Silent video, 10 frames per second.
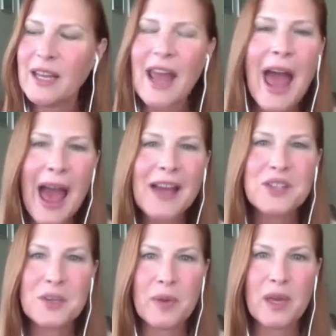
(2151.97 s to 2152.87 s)
it had
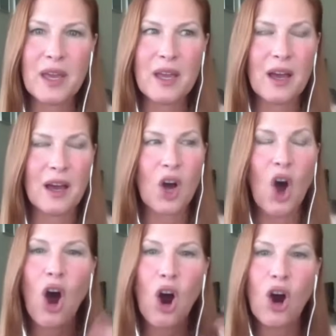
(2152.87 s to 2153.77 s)
to be a
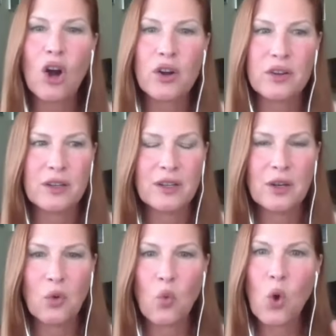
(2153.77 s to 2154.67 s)
hard
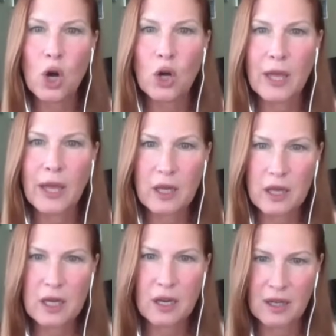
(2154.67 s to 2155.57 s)
word
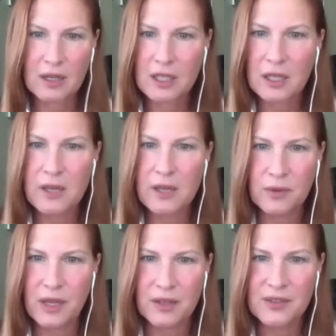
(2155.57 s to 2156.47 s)
like K,
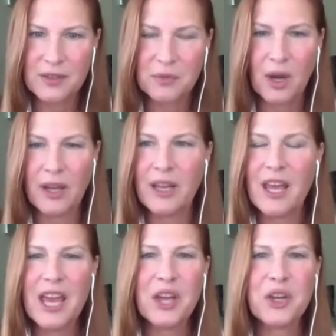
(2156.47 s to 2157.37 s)
Cleveland, right?
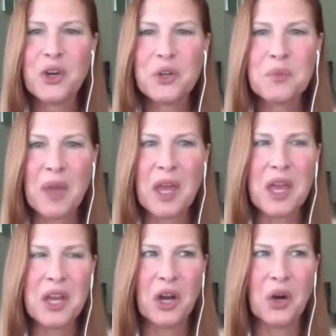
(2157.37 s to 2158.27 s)
It couldn't
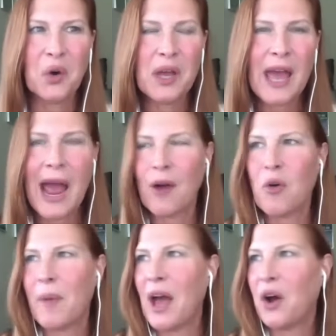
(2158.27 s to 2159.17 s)
be, you know,
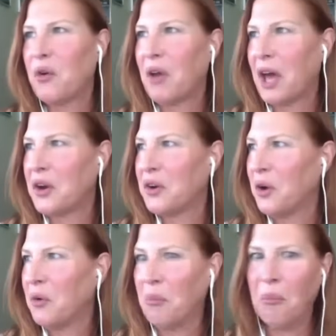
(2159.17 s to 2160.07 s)
how about, I don't
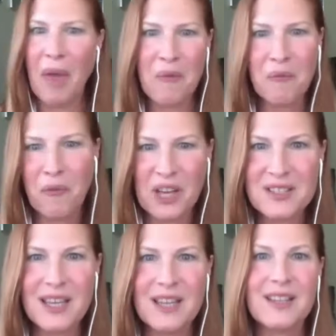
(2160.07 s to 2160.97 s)
know,
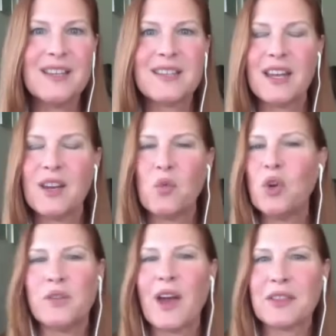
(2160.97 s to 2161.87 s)
Memphis. It, he said it
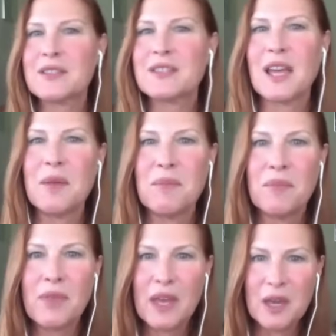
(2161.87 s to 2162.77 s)
wouldn't have had the same
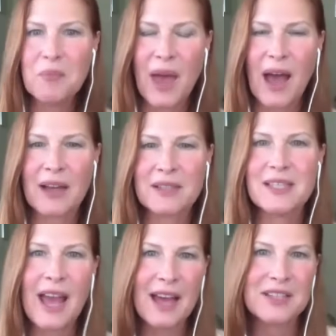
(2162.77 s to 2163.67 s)
impact.
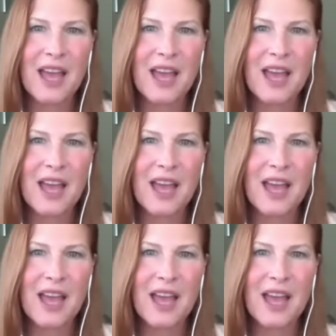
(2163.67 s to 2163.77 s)
It had to